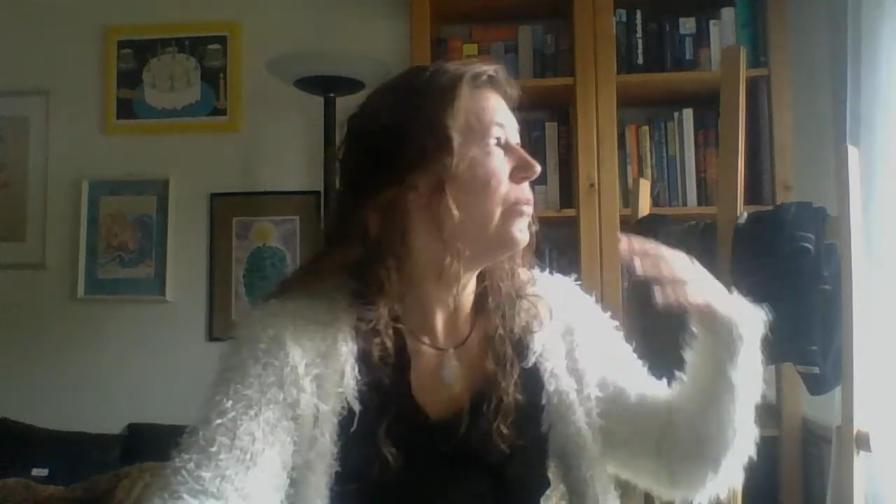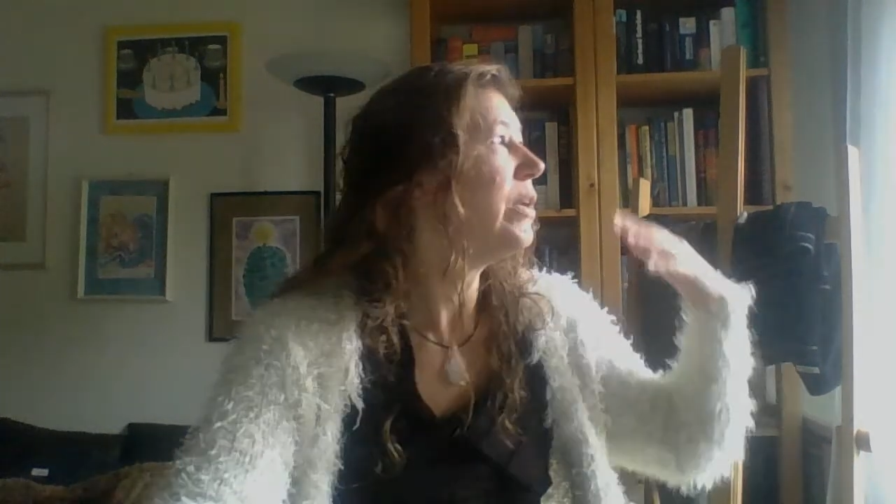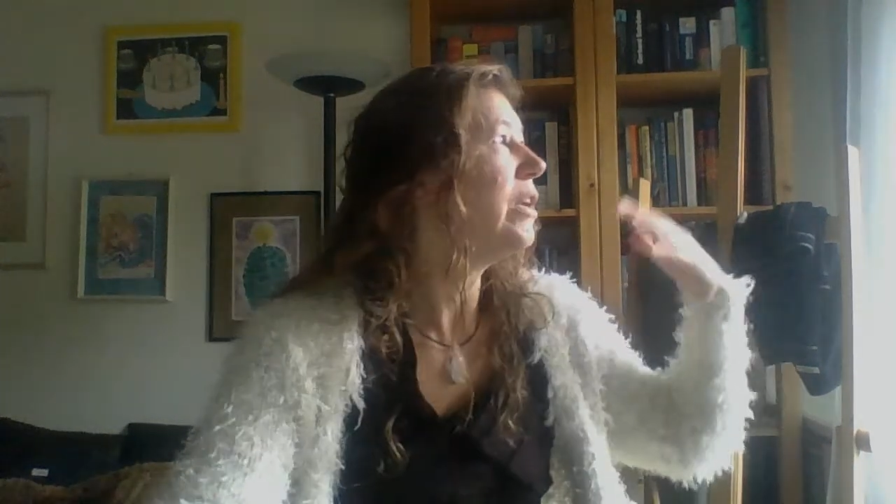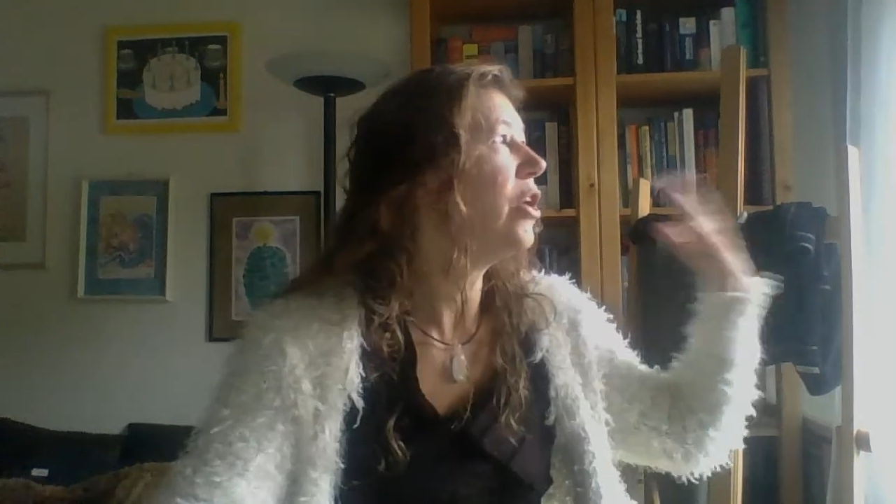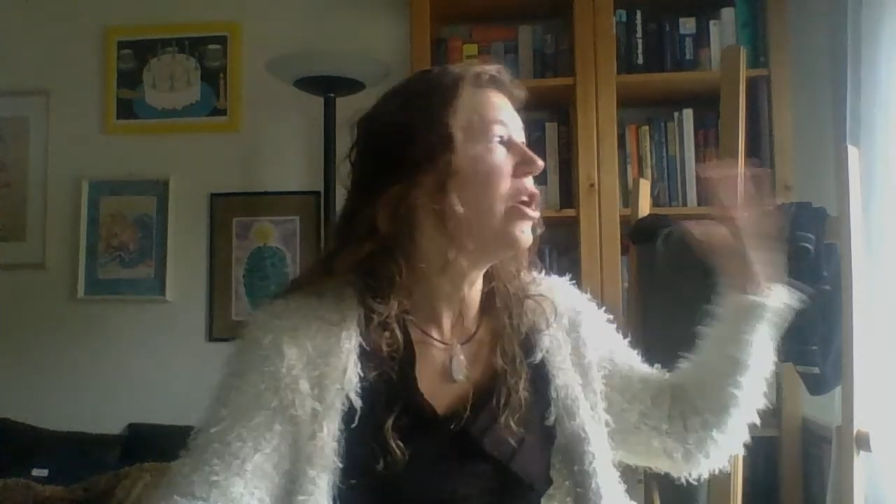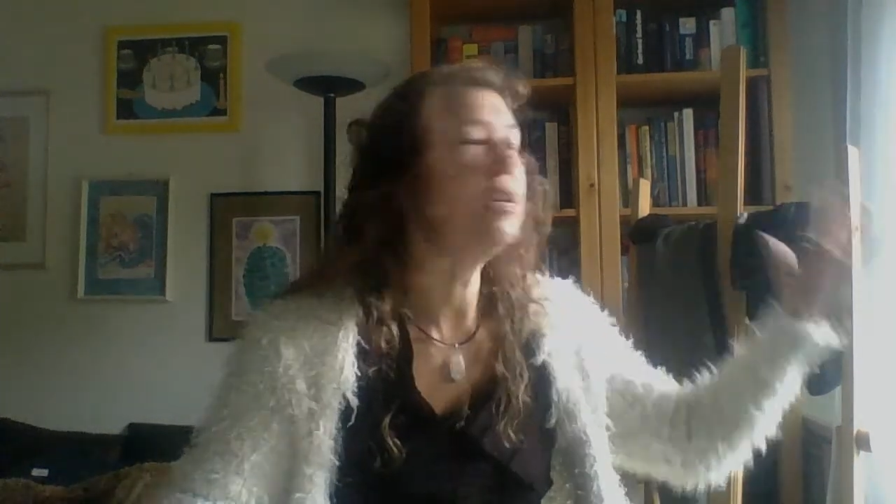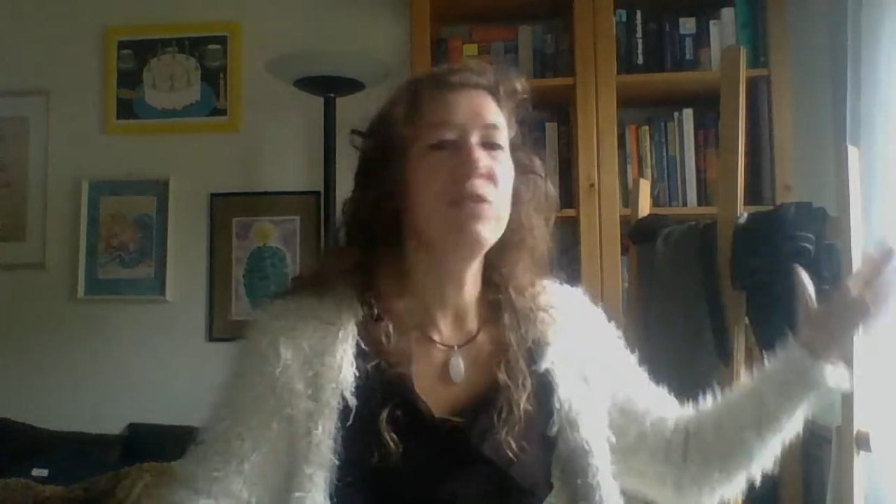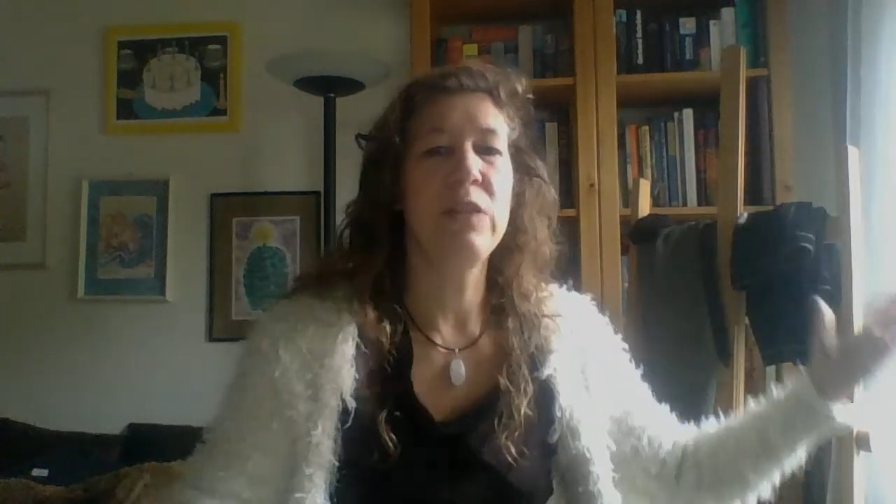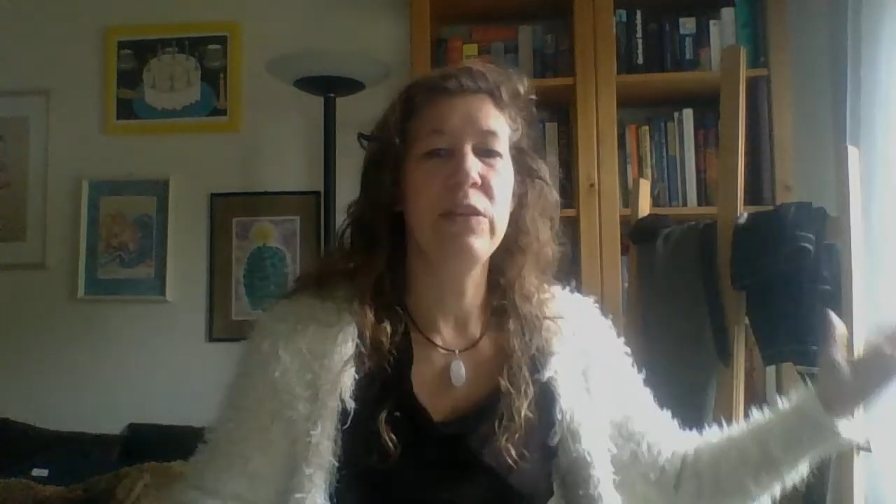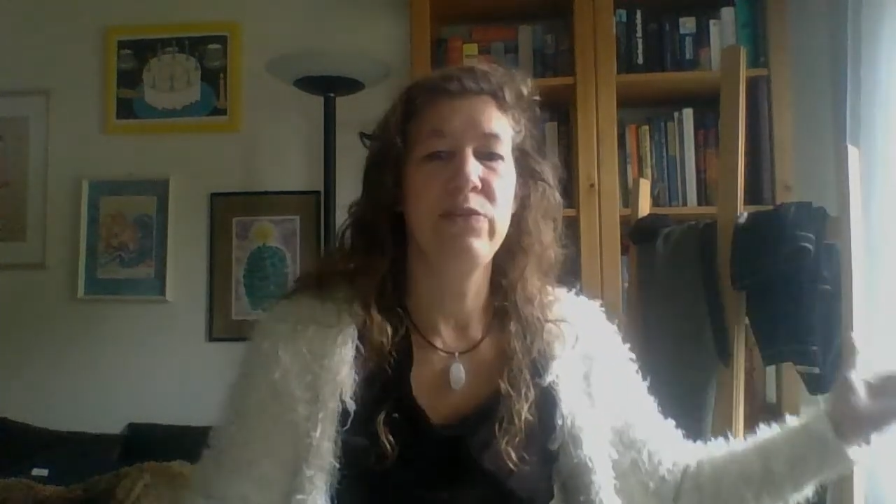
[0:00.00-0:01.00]
we learn
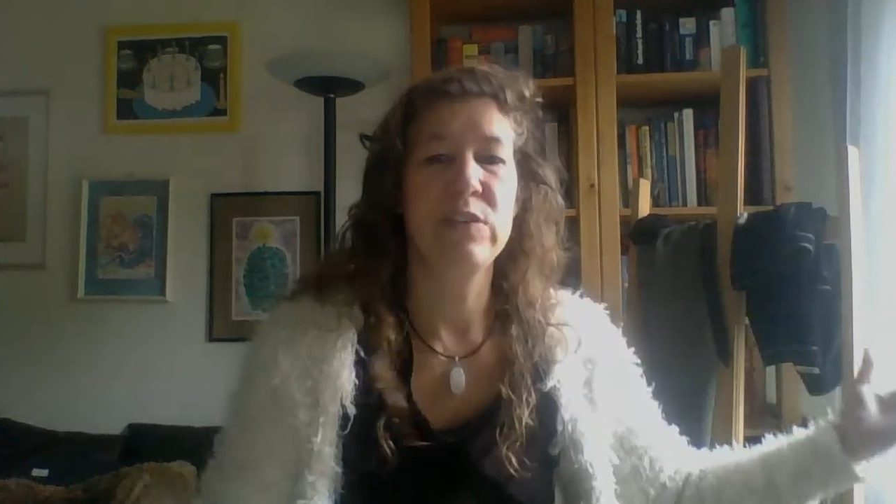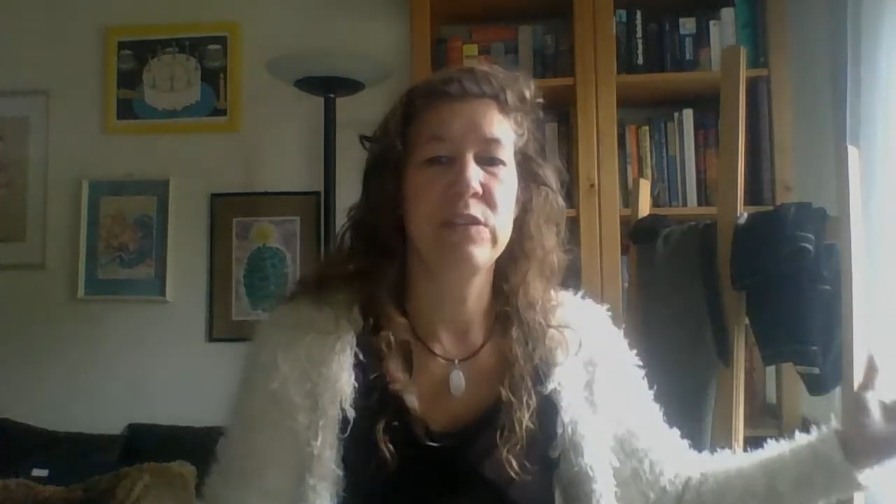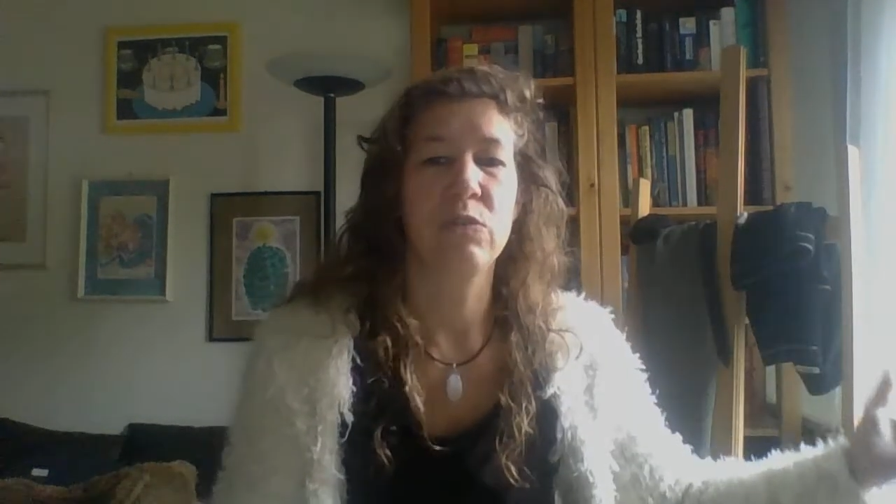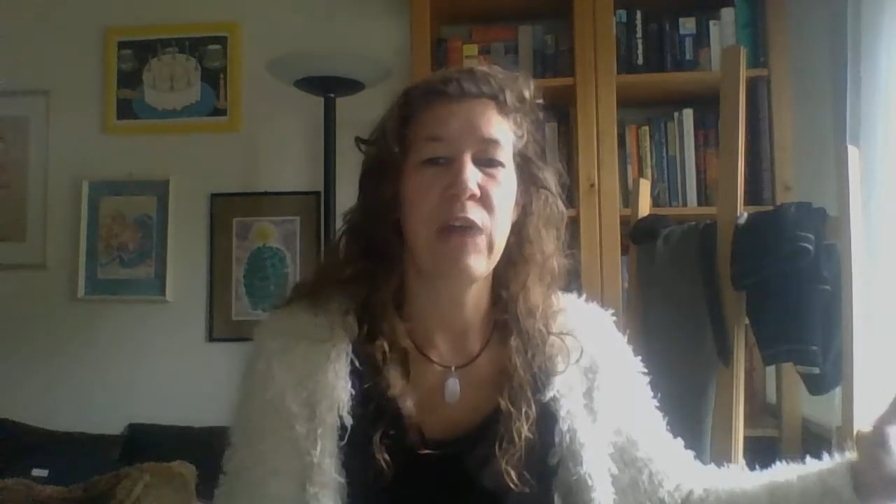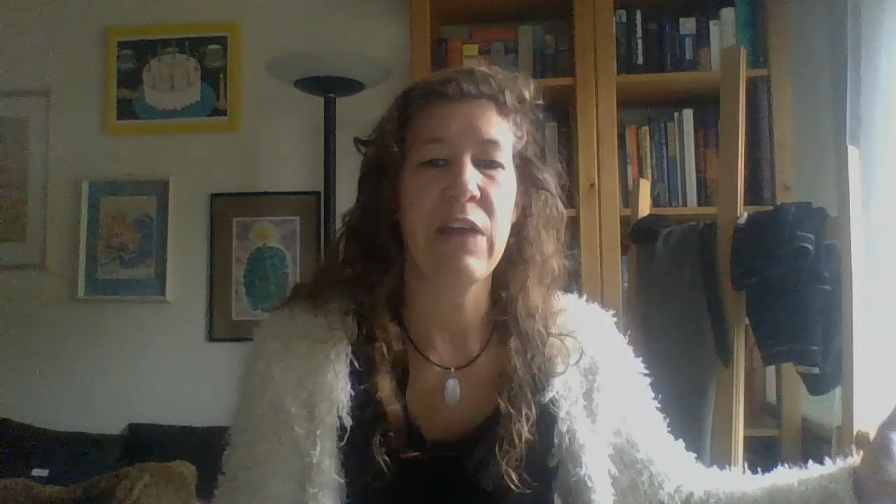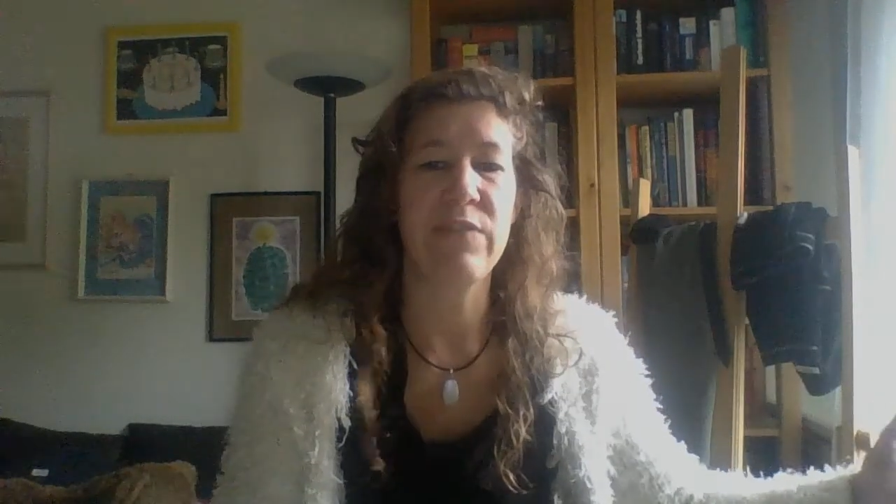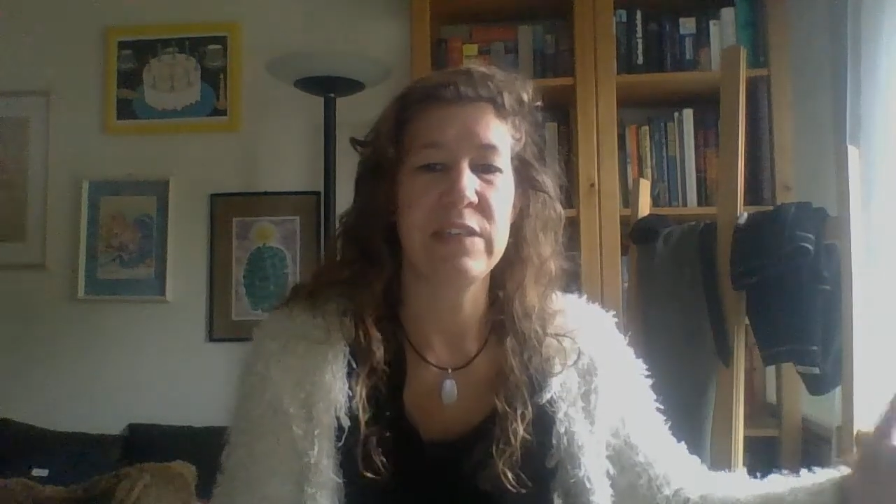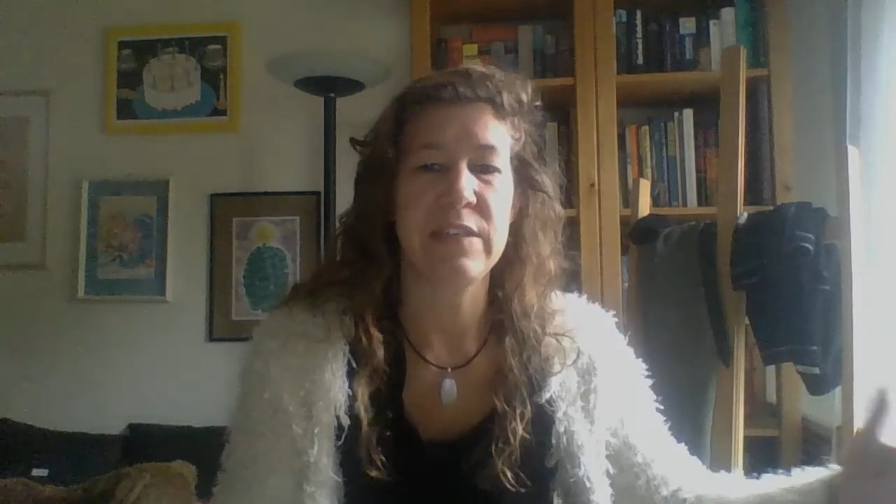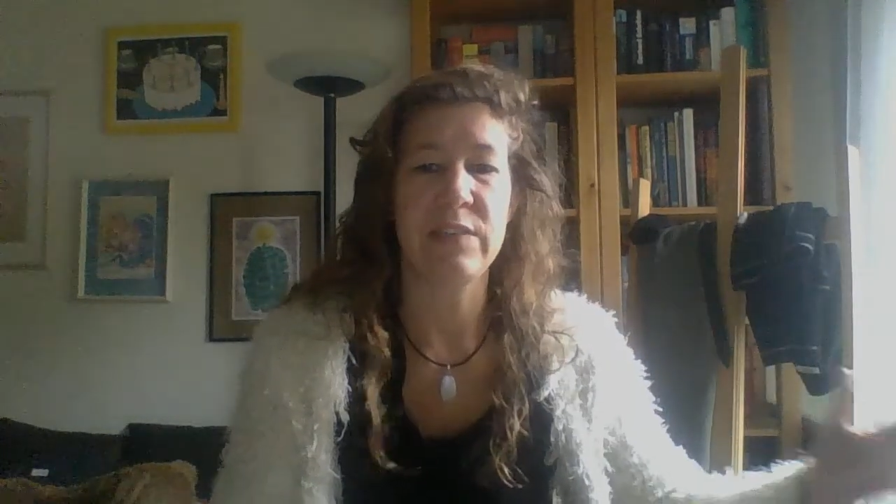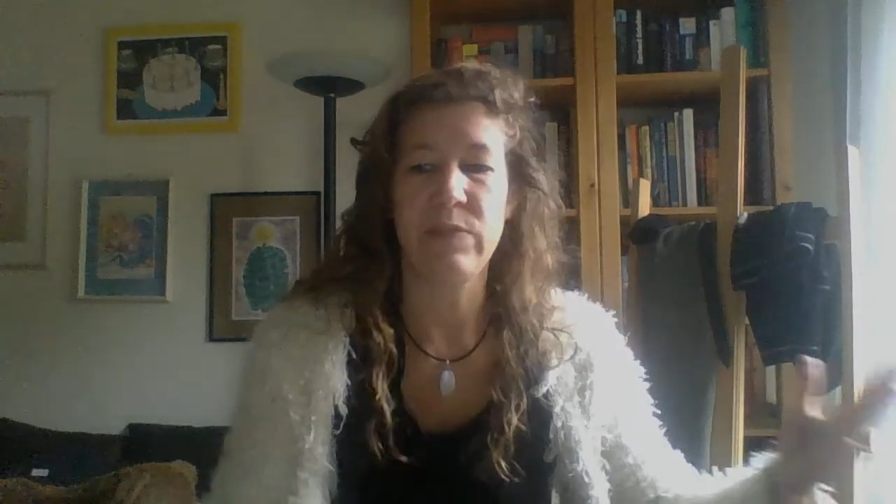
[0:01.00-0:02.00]
to live with gravity.